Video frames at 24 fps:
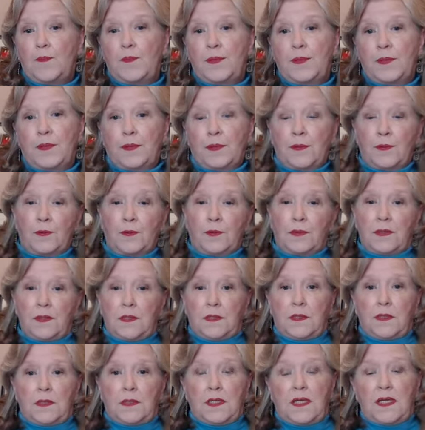her,
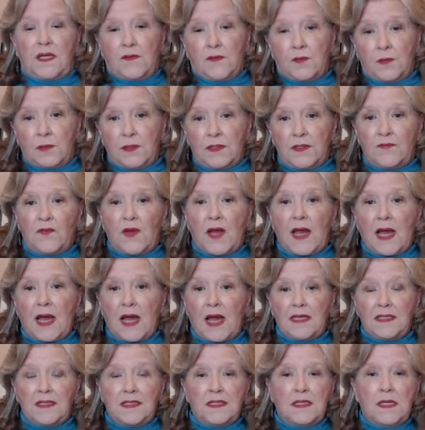to give her
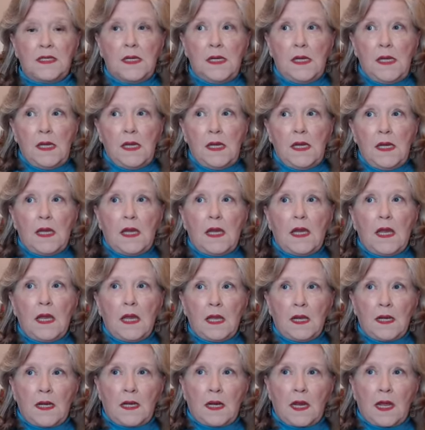advice.
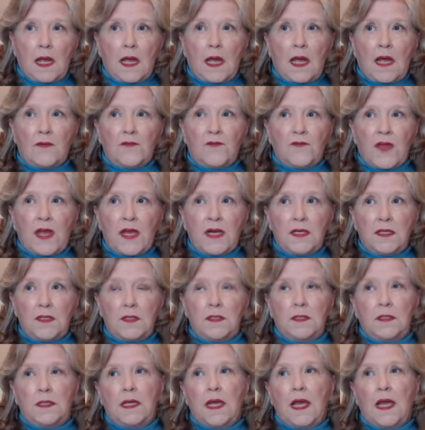And I
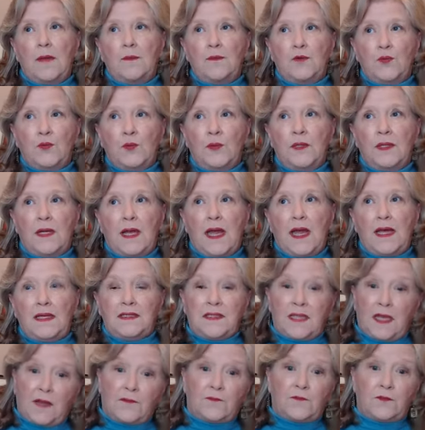finally came to realize
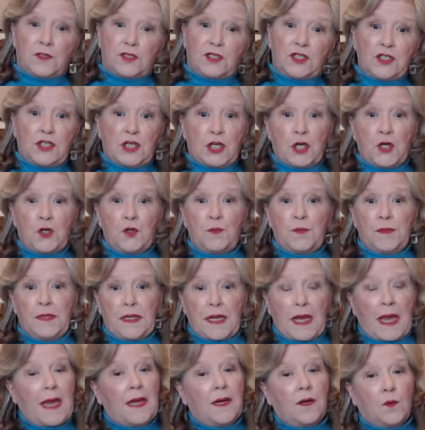after she told me,
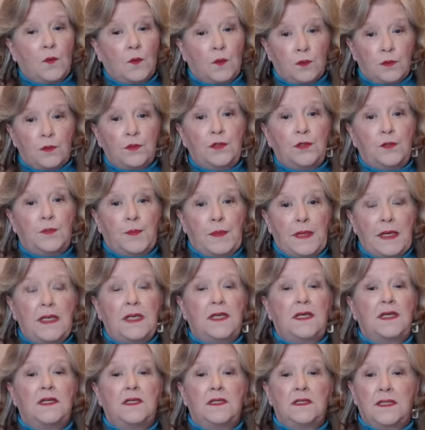I don't want your
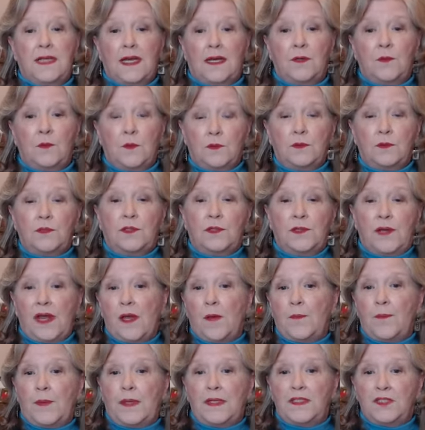opinions. I don't want your
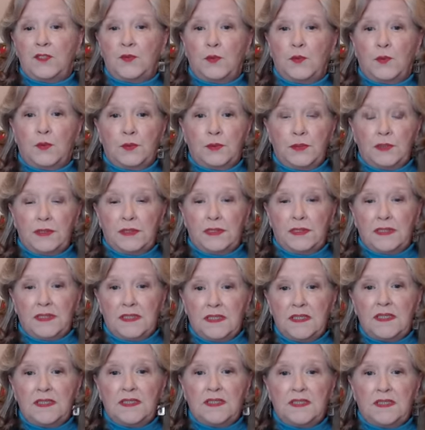help. I just want you to
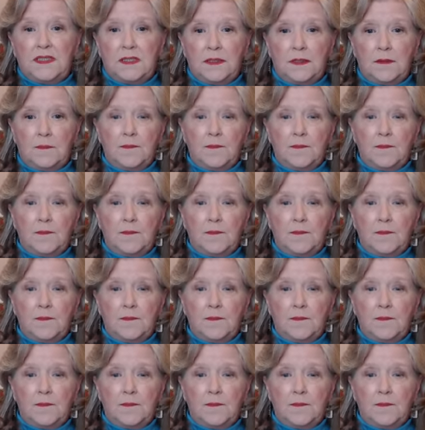listen.